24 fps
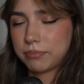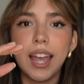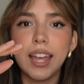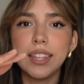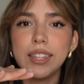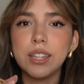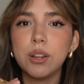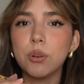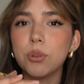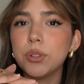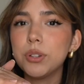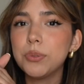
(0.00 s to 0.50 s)

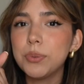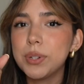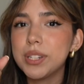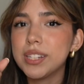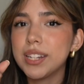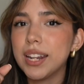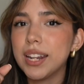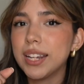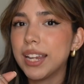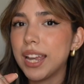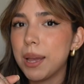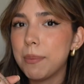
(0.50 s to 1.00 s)
And the only
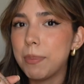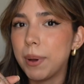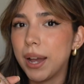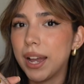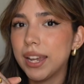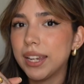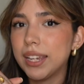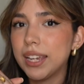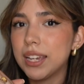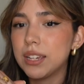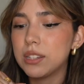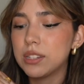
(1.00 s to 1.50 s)
reason I kept
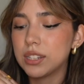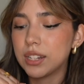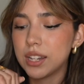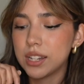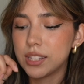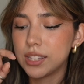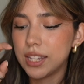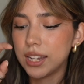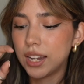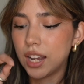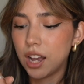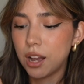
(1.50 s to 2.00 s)
buying it is
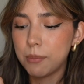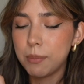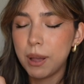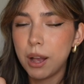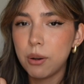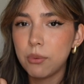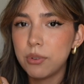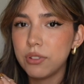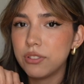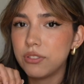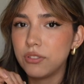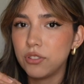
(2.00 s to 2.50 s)
because they come
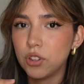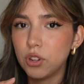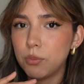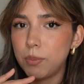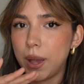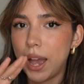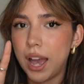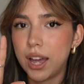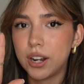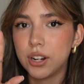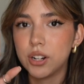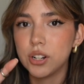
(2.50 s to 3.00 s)
out with new
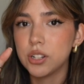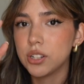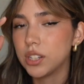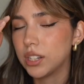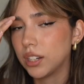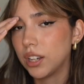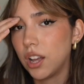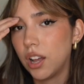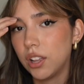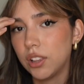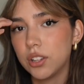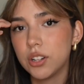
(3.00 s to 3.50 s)
patterns
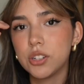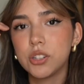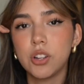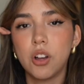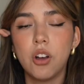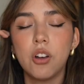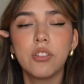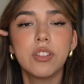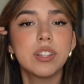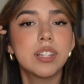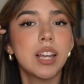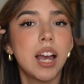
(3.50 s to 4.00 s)
and colors
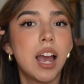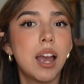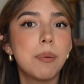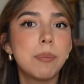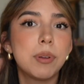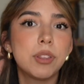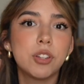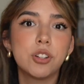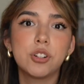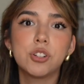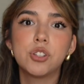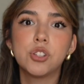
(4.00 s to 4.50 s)
all the time,
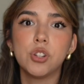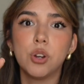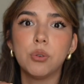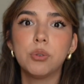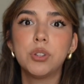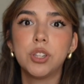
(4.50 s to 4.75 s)
and they're so